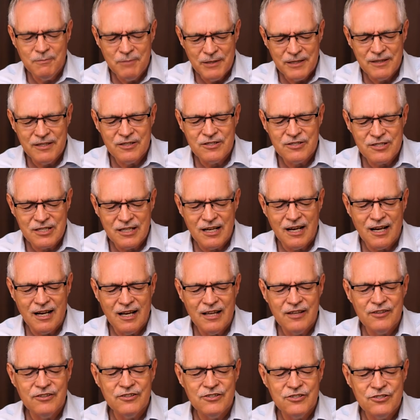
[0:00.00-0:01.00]
but there's
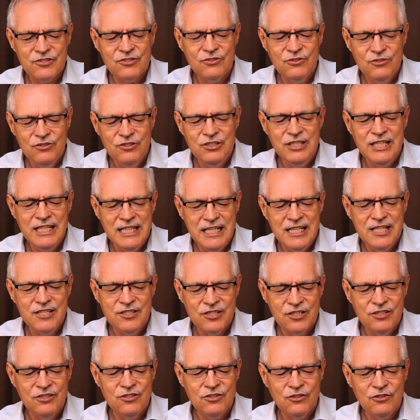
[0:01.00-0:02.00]
others who need
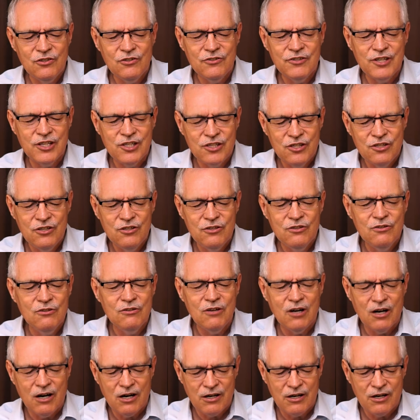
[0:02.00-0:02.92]
to know that you